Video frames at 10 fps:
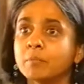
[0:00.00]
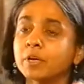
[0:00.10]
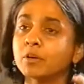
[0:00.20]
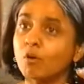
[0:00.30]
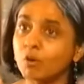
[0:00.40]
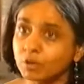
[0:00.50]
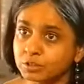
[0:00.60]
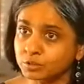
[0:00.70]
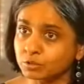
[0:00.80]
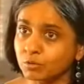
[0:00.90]
but
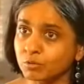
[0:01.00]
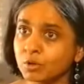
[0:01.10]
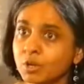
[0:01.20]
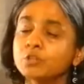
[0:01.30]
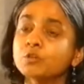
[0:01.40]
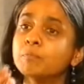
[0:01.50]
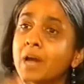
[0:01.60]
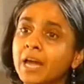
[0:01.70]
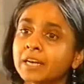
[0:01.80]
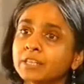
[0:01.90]
also to
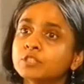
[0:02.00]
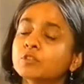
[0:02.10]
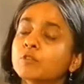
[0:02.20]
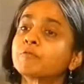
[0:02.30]
manage